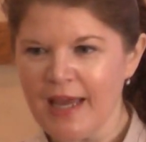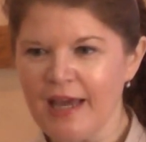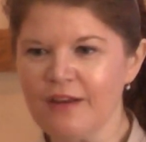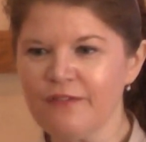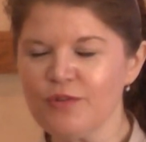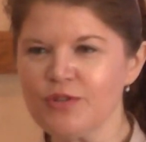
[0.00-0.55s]

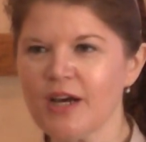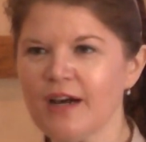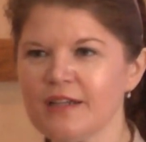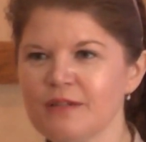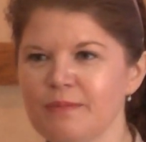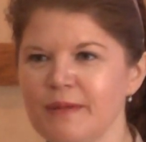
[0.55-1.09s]
And if you
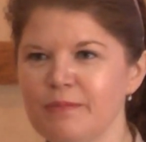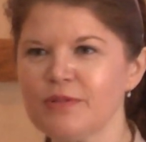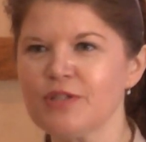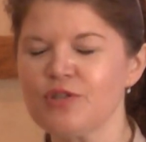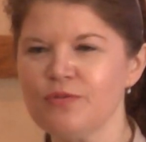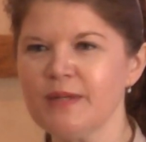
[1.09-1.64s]
talk to people
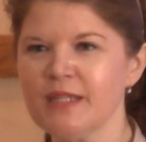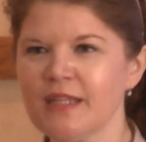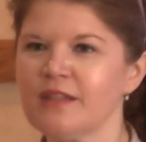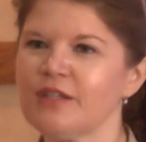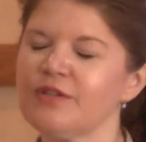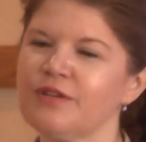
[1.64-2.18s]
assuming
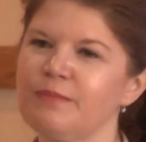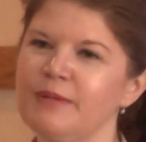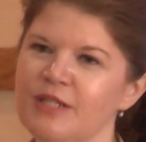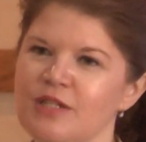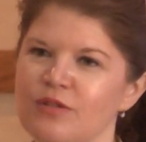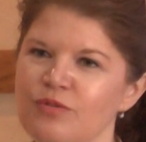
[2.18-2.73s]
that there's gonna be
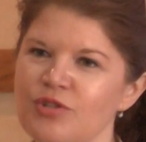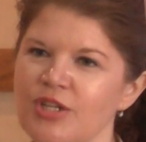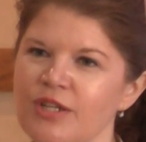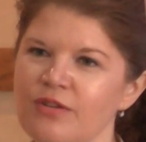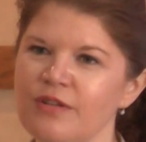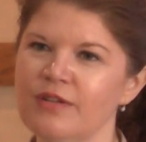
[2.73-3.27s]
a
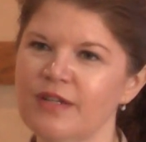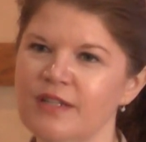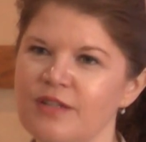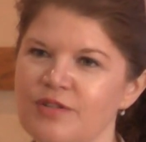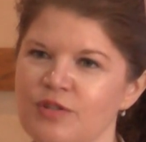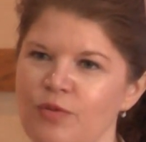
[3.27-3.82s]
solution or
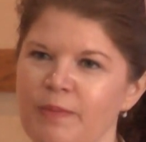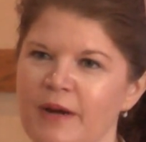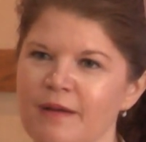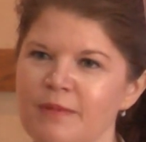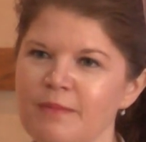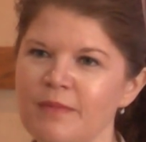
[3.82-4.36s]
there's no
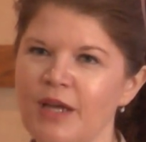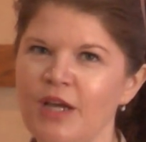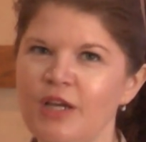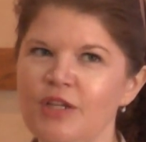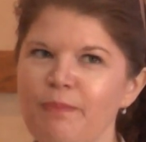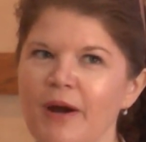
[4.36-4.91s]
problem,
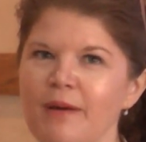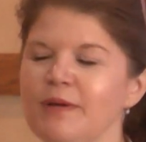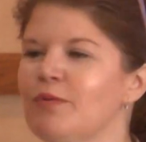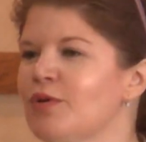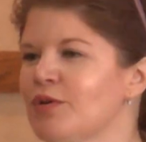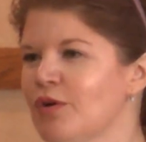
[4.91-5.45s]
you probably
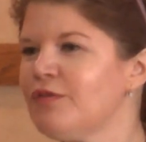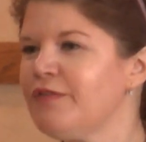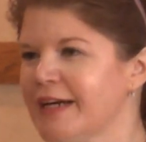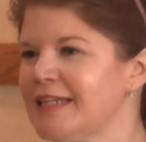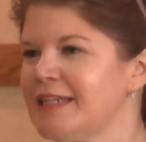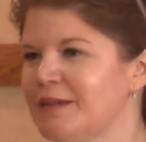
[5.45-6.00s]
won't go
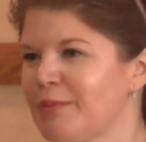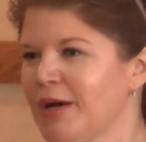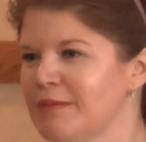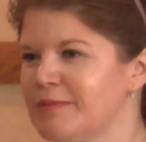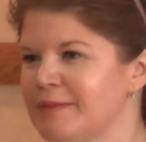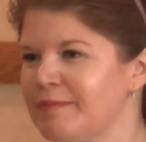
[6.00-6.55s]
finding a
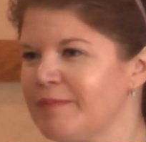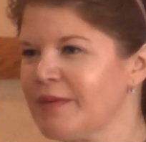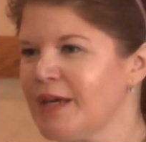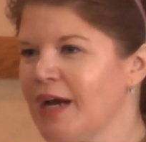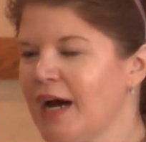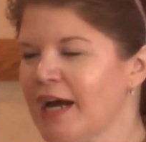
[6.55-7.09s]
problem.
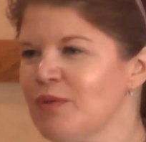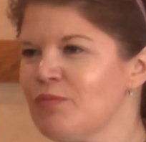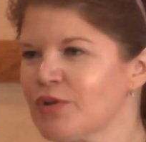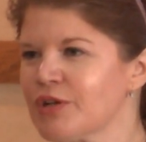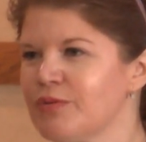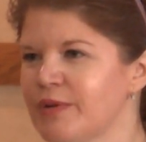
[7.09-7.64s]
I've
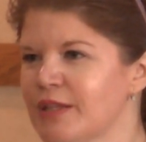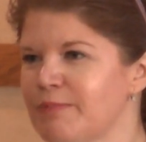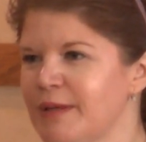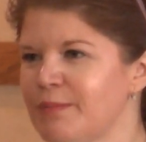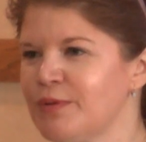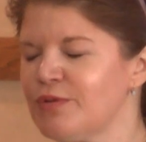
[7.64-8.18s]
worked with
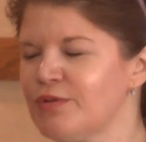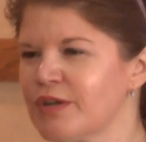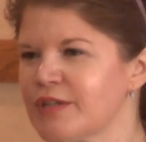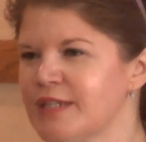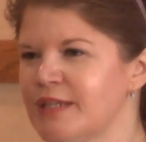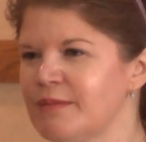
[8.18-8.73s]
people who
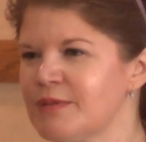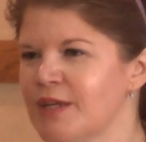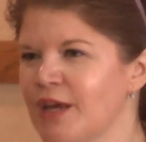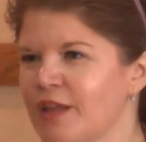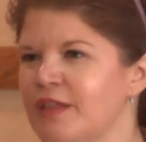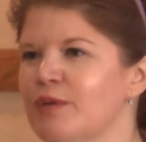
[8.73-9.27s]
are deemed
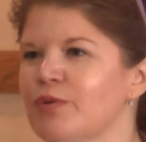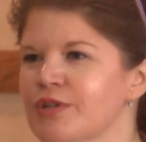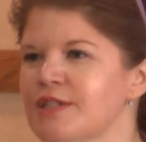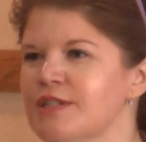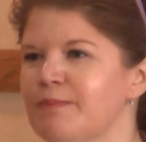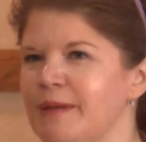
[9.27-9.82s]
the
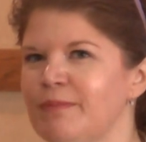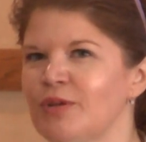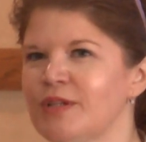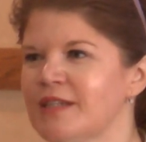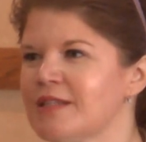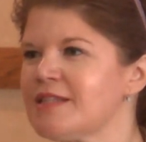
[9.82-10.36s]
worst
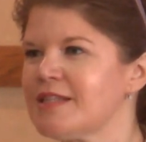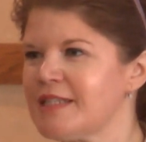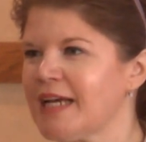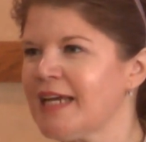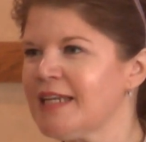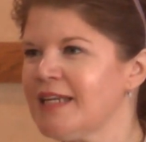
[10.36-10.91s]
people in
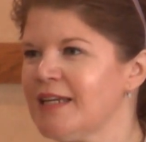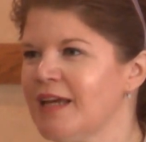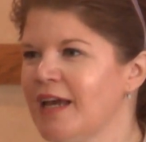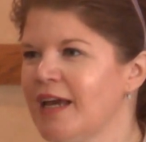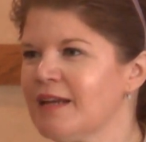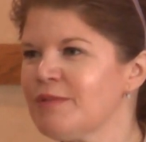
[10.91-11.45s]
society,
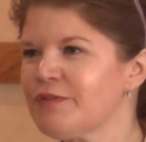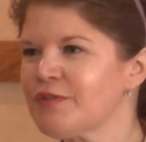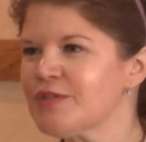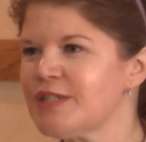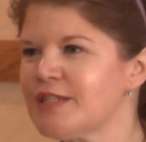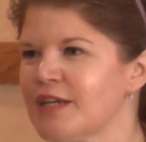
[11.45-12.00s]
and I'm the
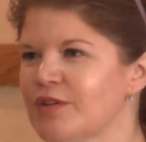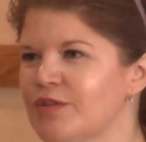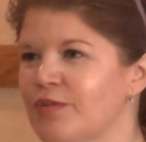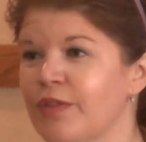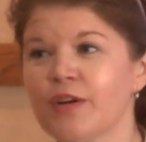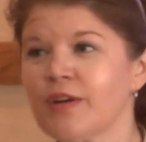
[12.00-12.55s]
first to tell
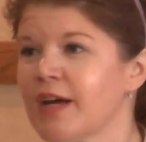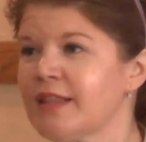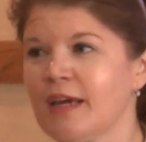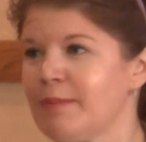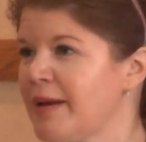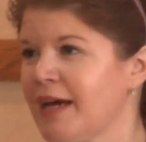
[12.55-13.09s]
you, they're not
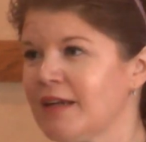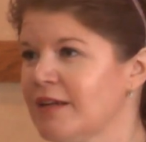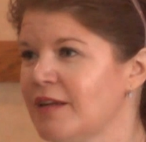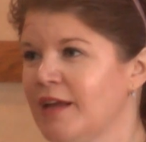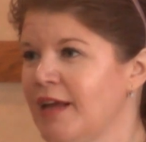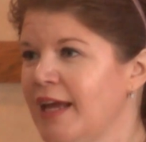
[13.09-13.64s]
that
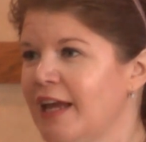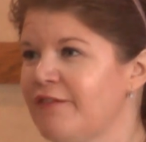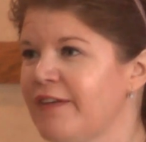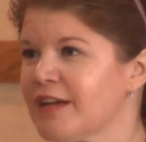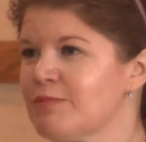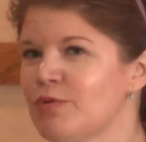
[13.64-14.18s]
bad. In
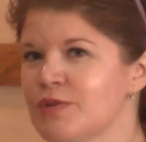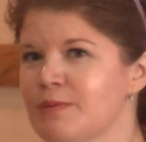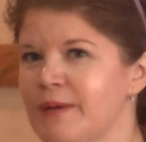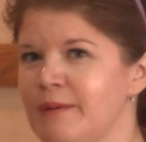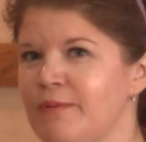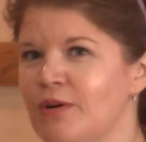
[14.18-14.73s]
fact, most
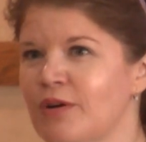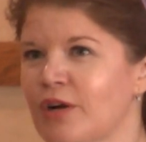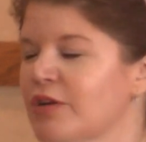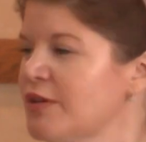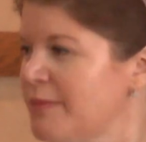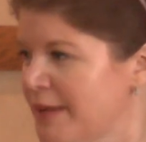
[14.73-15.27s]
people
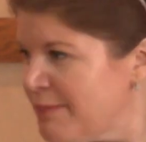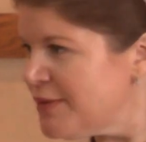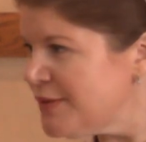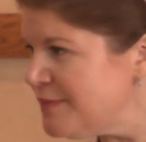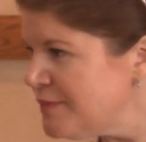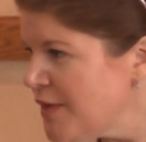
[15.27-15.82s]
are good
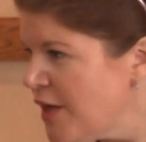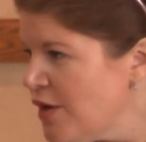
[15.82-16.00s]
people.